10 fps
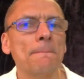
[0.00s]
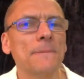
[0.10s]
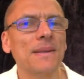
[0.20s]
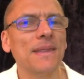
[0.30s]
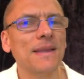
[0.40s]

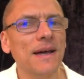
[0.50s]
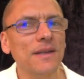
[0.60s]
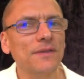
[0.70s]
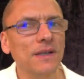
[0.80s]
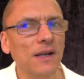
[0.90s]
But none
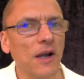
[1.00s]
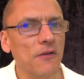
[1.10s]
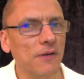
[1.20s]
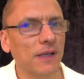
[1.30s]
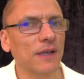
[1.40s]
of the
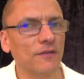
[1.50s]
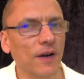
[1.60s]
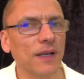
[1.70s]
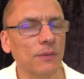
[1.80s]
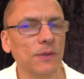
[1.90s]
currently
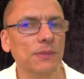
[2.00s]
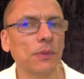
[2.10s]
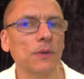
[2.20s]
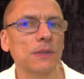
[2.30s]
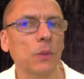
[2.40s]
available
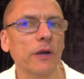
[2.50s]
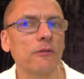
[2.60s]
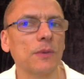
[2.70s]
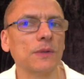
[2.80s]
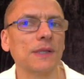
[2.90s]
sports
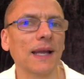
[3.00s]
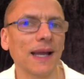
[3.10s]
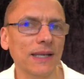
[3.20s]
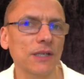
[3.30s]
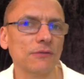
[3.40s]
wearables are
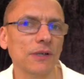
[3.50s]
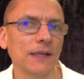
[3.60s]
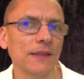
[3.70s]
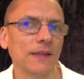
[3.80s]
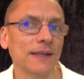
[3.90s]
accurate
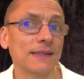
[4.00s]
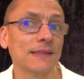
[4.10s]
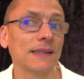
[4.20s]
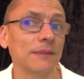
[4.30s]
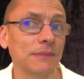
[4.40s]
in their
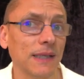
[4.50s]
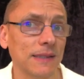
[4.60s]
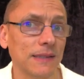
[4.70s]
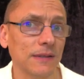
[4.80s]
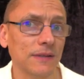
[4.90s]
sleep
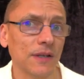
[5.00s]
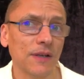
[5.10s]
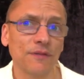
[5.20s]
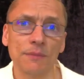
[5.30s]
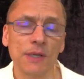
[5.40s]
data
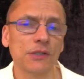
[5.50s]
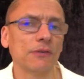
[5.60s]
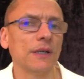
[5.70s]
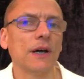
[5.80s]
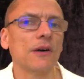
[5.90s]
for
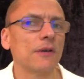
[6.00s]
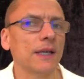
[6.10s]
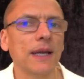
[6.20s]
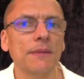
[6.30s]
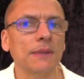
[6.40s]
measuring
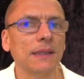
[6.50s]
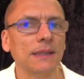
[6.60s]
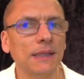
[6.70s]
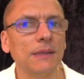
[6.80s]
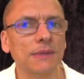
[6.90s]
REM and deep